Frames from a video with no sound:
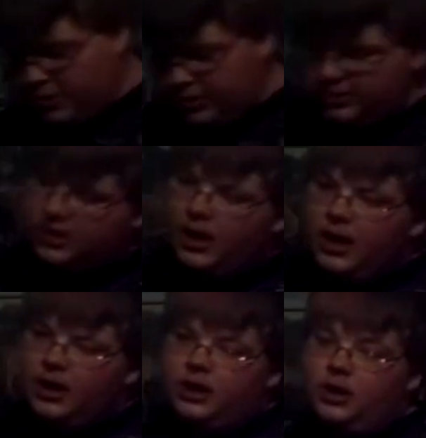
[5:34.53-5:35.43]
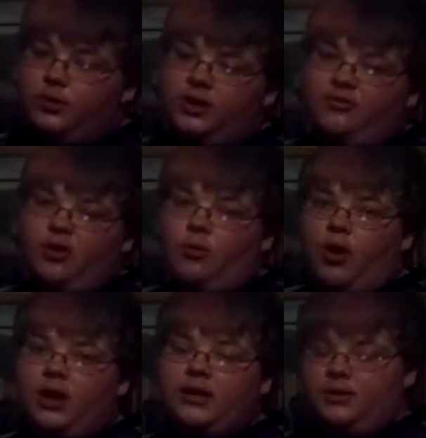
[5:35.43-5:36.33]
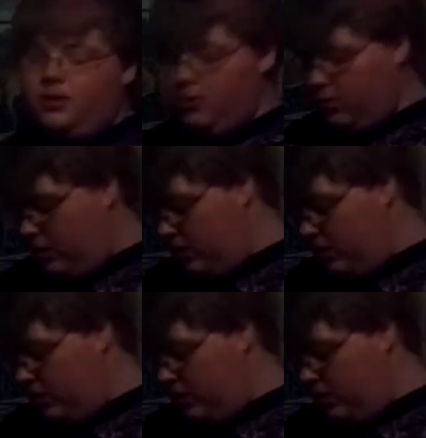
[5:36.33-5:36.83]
use, you know, whatever I want it to.